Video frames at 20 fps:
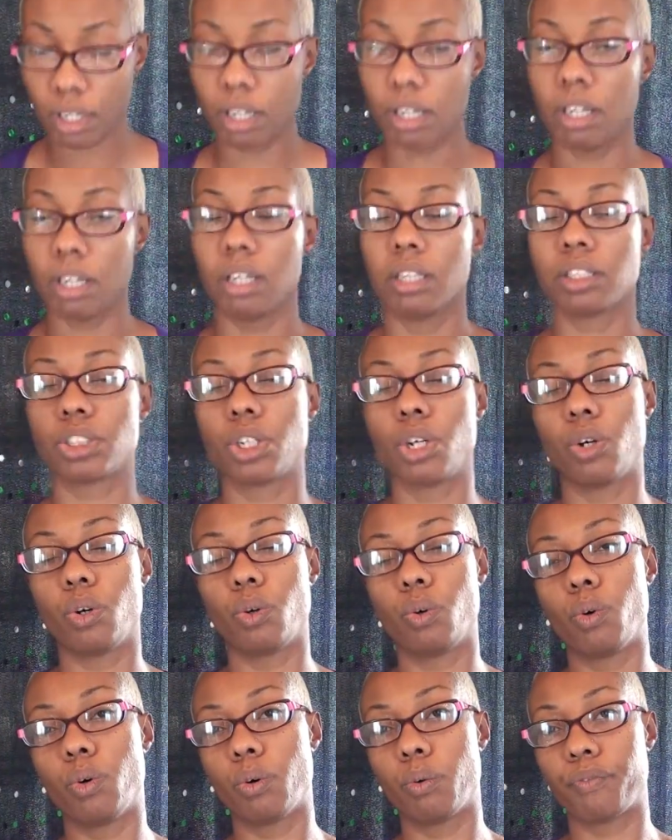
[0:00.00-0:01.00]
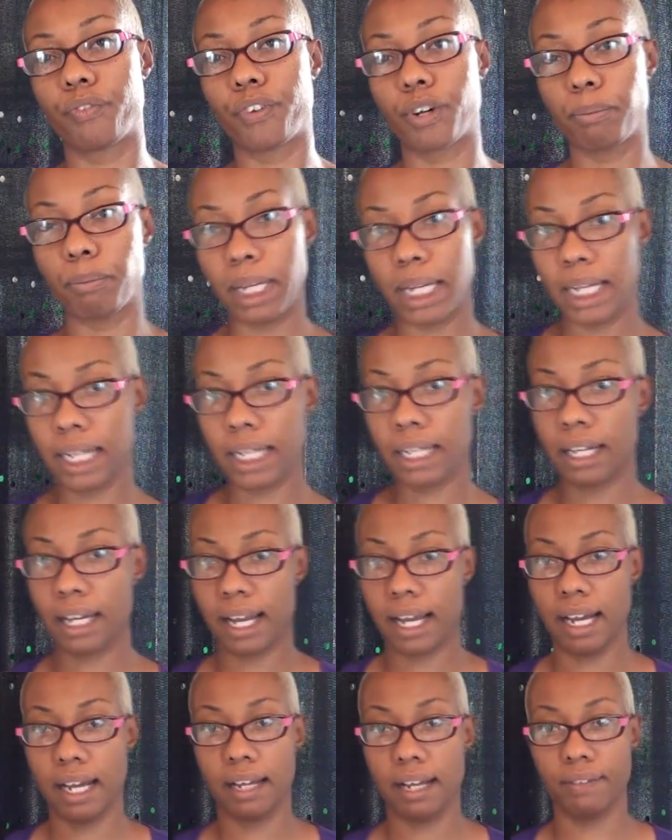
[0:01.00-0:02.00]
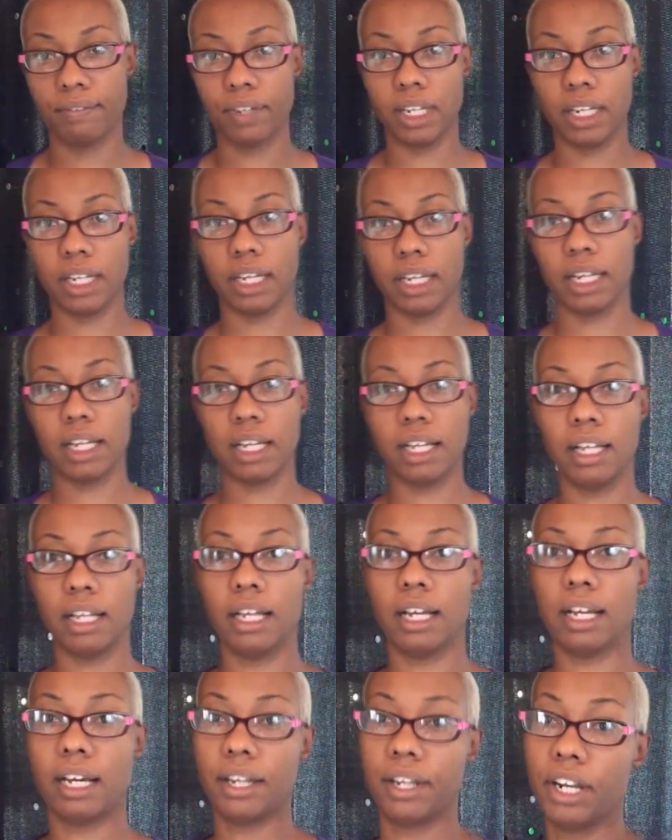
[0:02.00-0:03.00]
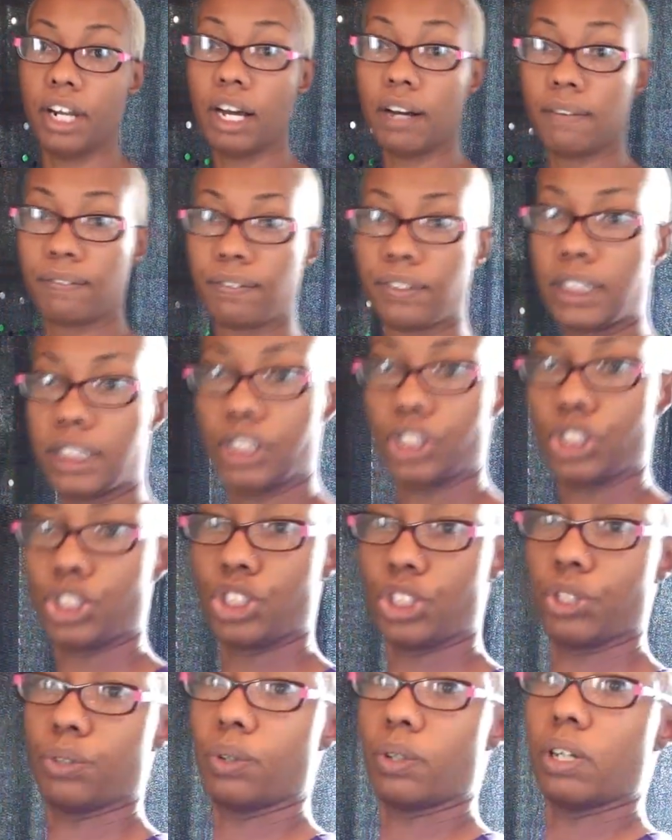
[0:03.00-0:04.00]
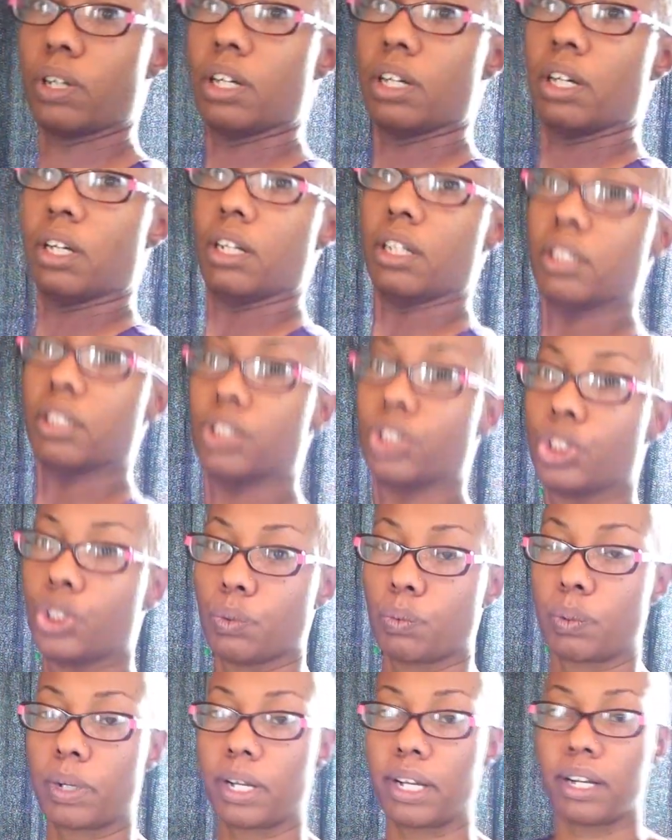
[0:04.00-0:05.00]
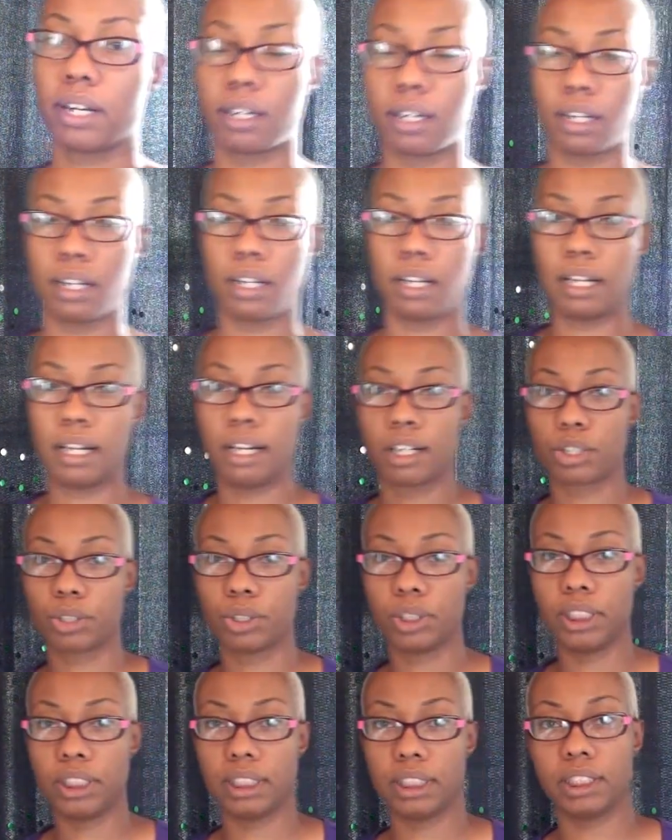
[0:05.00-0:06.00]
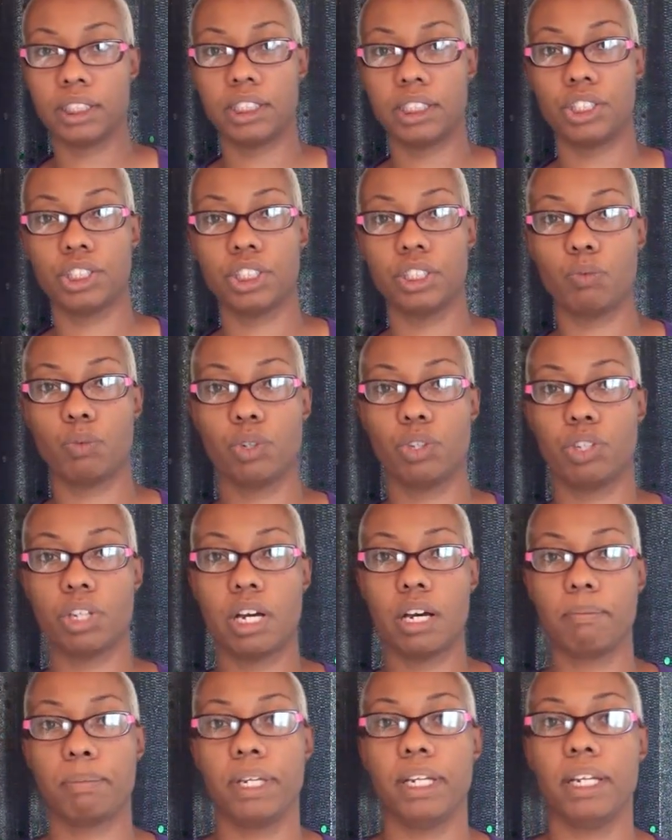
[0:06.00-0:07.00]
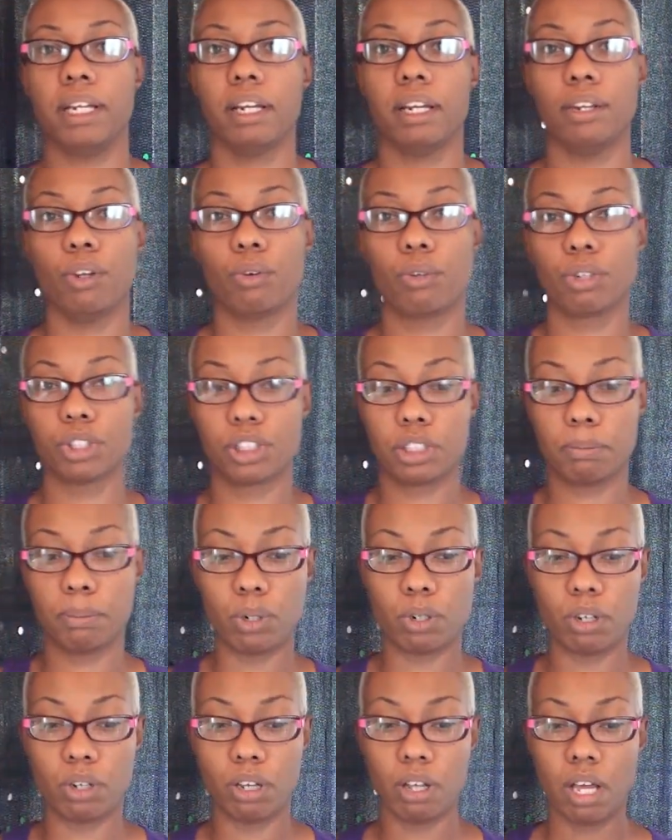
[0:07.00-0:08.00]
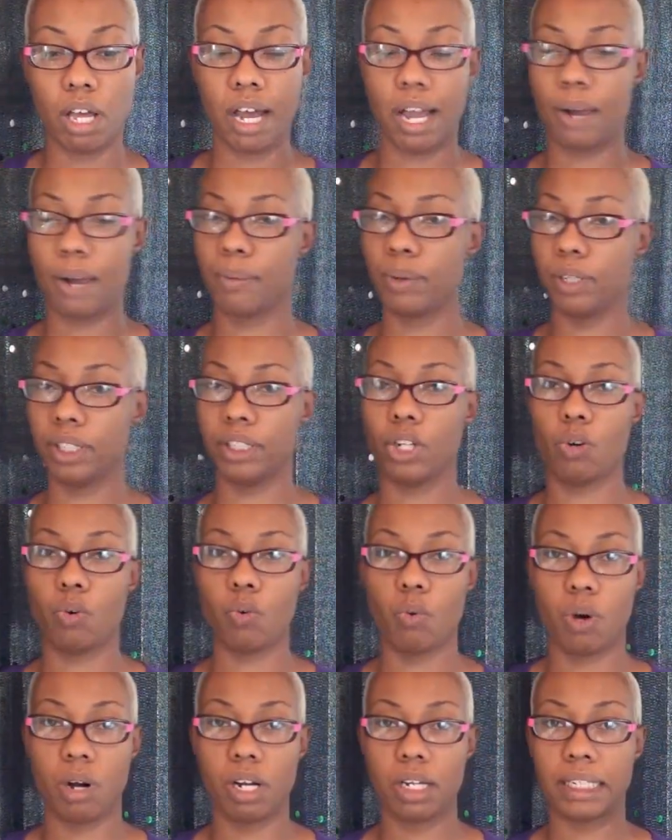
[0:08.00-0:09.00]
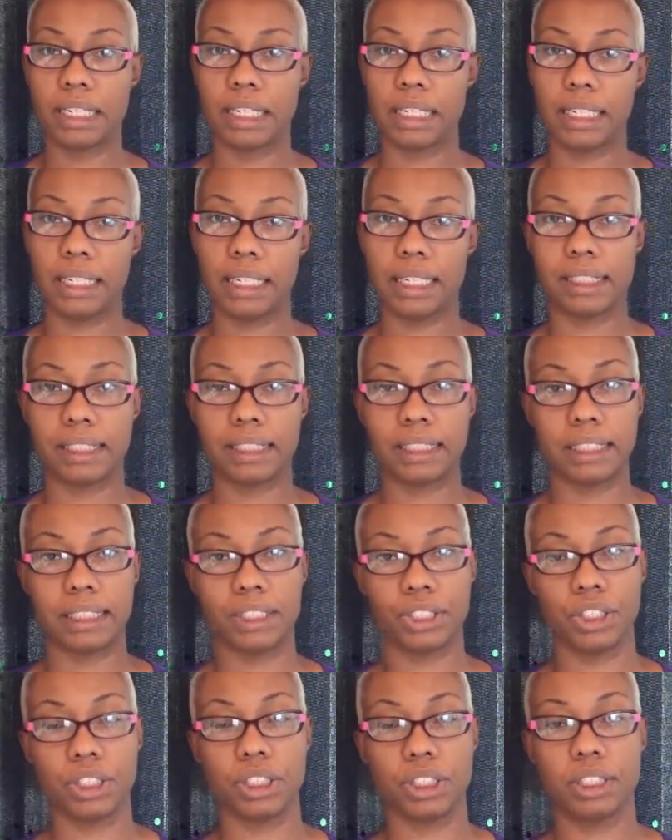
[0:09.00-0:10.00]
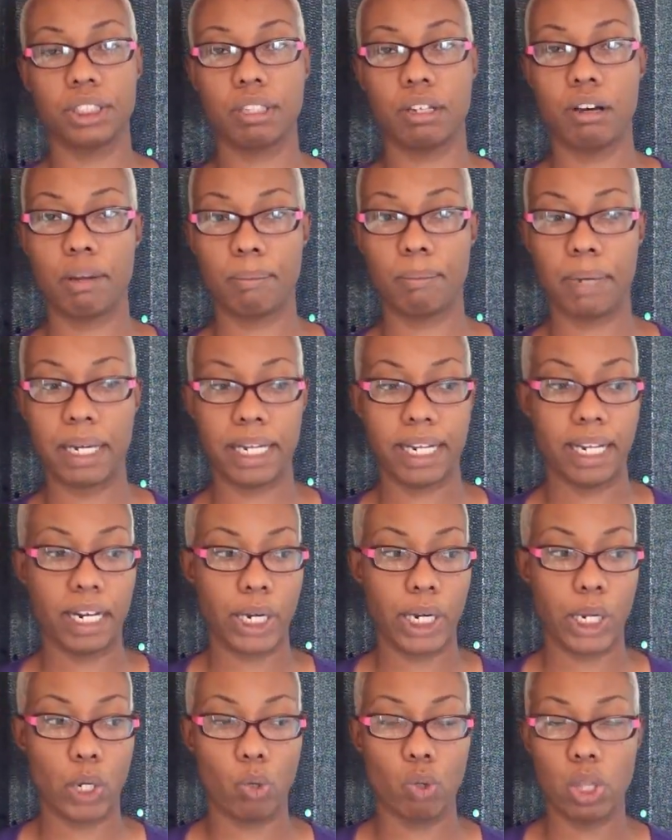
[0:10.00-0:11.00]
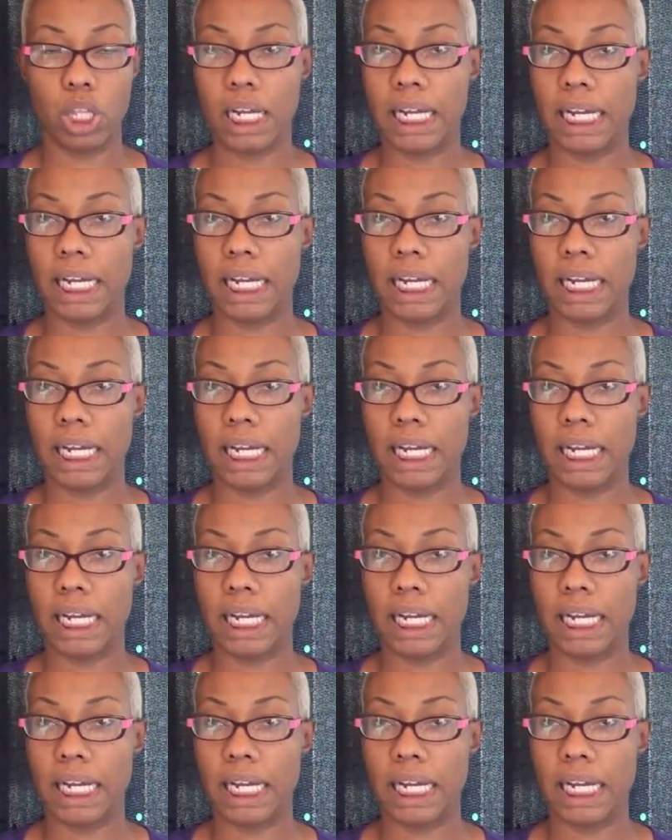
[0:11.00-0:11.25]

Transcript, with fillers: So for me, I have enough tissue to where a crease incision will not be noticeable. I really don't want any incisions on my areola. I